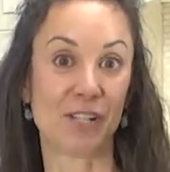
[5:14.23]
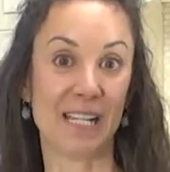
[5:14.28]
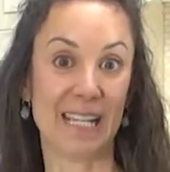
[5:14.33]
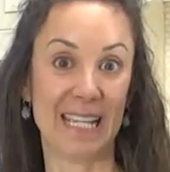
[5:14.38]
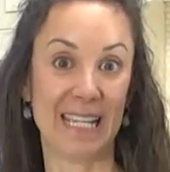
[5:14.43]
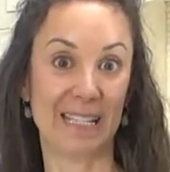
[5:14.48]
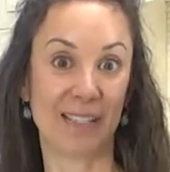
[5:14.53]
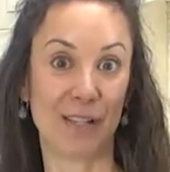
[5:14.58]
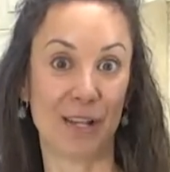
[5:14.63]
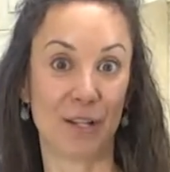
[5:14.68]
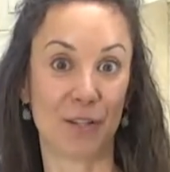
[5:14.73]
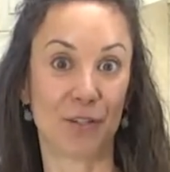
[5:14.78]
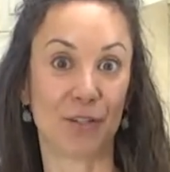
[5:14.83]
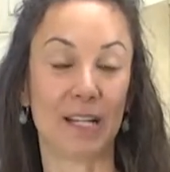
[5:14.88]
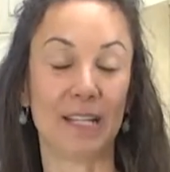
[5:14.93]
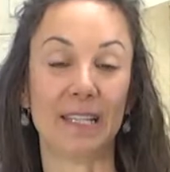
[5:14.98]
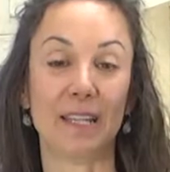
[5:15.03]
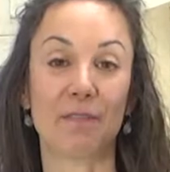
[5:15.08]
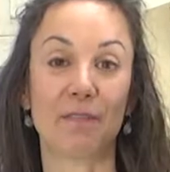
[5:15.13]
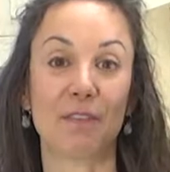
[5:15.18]
to eat a lot of
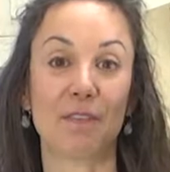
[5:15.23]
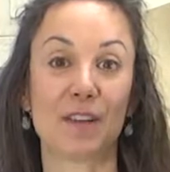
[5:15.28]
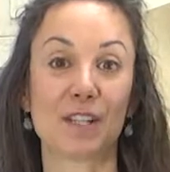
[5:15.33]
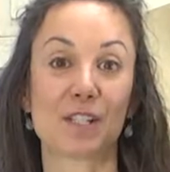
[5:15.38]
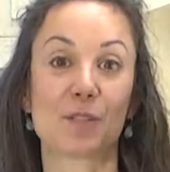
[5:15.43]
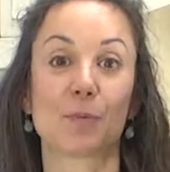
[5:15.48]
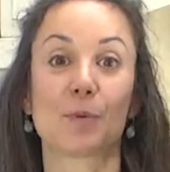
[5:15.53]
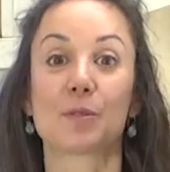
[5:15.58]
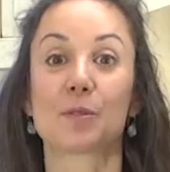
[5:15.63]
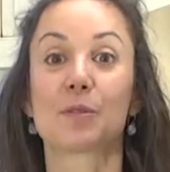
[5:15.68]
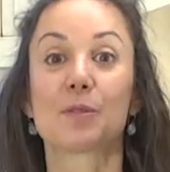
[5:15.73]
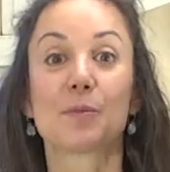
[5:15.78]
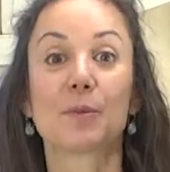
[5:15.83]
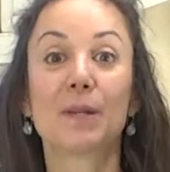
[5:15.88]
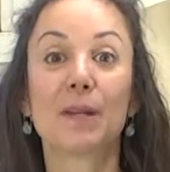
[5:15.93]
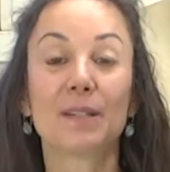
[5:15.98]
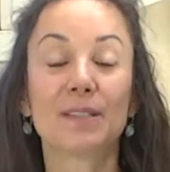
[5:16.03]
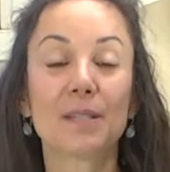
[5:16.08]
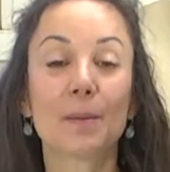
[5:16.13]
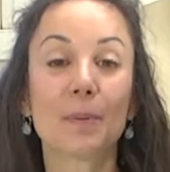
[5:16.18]
green leafy vegetables because we
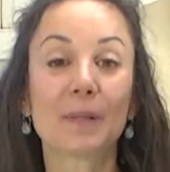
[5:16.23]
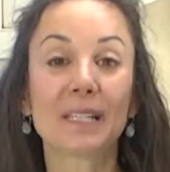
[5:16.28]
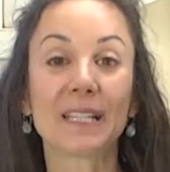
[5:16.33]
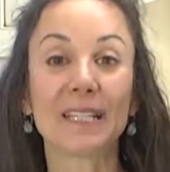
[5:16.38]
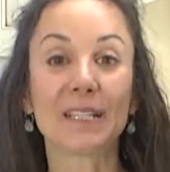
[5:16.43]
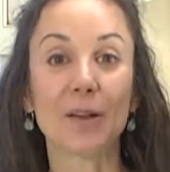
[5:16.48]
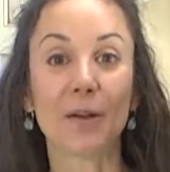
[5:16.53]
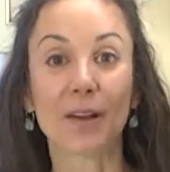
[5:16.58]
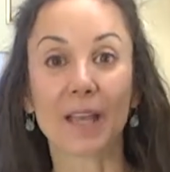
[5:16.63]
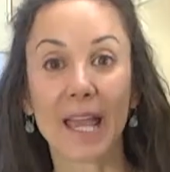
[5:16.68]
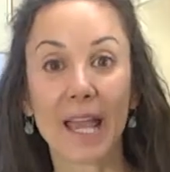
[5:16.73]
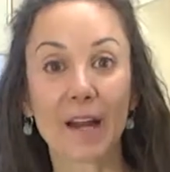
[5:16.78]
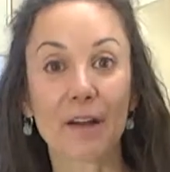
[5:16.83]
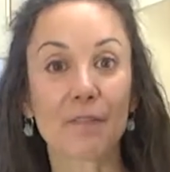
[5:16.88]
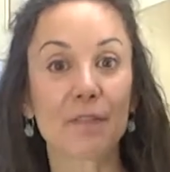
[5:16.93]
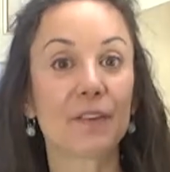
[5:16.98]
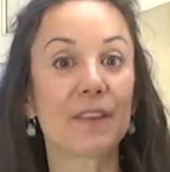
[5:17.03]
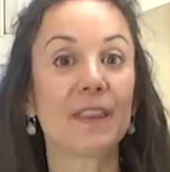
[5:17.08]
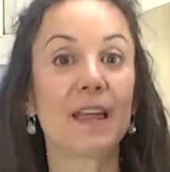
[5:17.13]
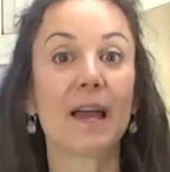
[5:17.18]
typically don't care
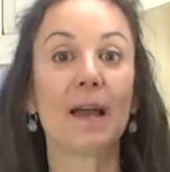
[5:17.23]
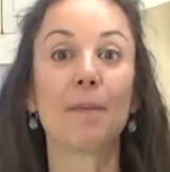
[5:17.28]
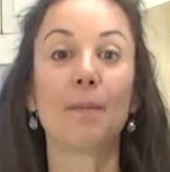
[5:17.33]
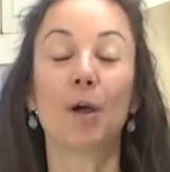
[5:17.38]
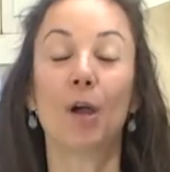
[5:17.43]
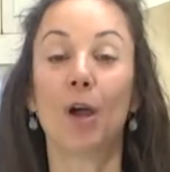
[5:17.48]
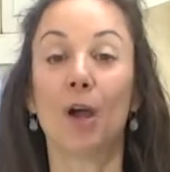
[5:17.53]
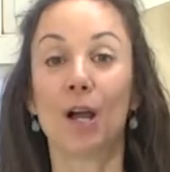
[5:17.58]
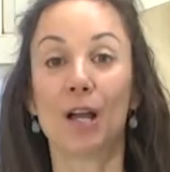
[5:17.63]
for them.